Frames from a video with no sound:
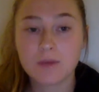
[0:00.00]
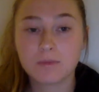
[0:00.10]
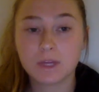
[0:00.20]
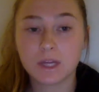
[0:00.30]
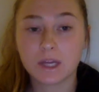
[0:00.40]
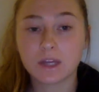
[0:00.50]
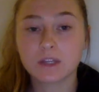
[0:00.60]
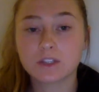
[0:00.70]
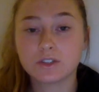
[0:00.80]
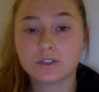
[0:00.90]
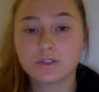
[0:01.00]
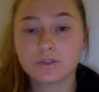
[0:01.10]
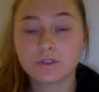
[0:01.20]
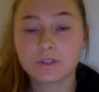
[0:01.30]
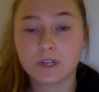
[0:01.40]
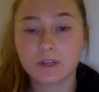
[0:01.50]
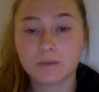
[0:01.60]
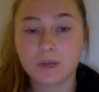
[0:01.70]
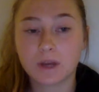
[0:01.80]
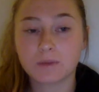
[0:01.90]
meaning children who are stunted
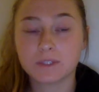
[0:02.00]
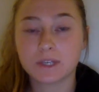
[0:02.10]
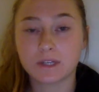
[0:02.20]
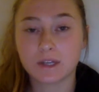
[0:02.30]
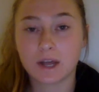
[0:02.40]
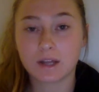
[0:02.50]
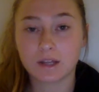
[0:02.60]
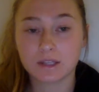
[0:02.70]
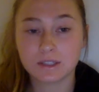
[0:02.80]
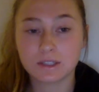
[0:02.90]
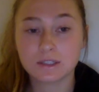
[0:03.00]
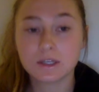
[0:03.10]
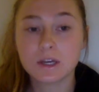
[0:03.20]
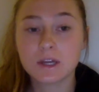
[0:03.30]
become stunted adolescents,